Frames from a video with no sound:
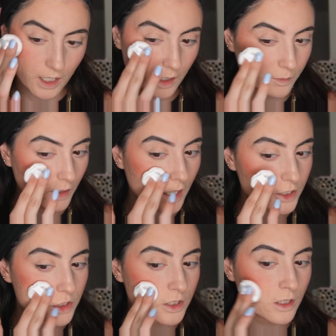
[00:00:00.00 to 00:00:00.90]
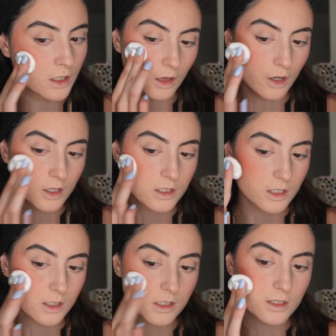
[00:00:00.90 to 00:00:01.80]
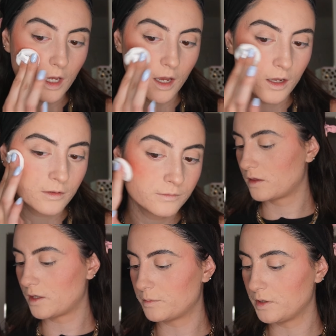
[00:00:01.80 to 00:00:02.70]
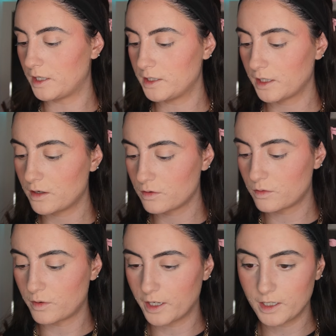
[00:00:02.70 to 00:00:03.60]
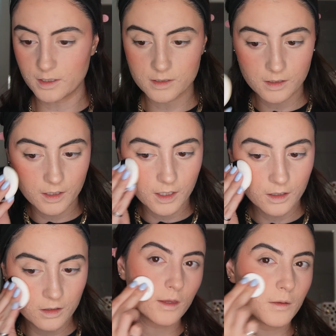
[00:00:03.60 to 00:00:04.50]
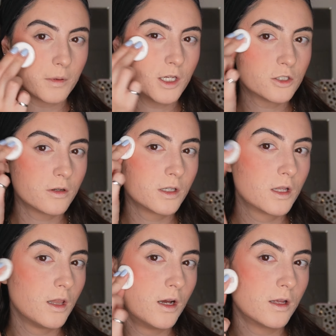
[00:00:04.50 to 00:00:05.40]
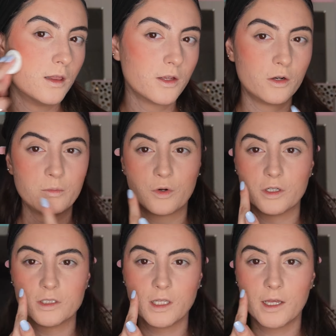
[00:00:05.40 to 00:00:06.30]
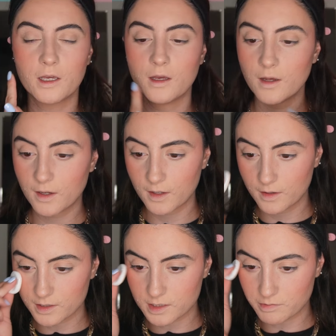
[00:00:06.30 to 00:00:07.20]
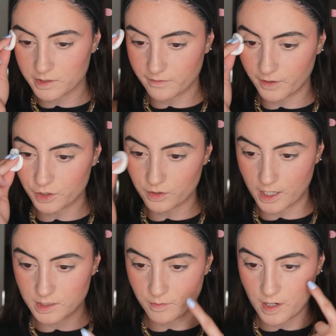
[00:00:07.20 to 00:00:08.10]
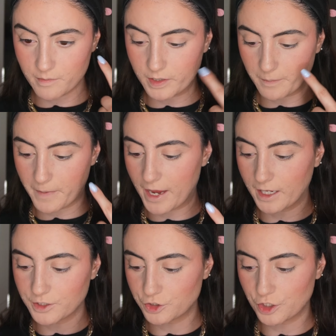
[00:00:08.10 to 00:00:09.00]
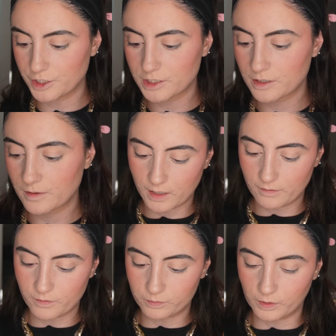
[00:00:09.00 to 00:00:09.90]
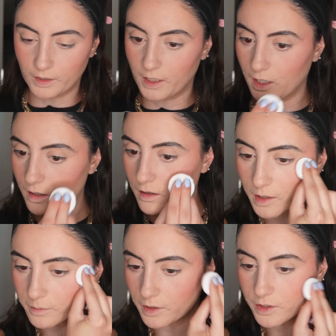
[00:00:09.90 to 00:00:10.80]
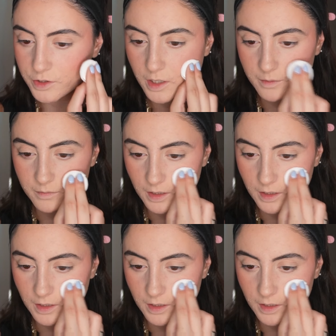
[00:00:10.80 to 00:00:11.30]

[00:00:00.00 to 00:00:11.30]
airbrushed look to the skin. They're blending out quite easily. Okay, the peach one clung a little more to like specific dry spot, but the pink is just kind of really airbrushed and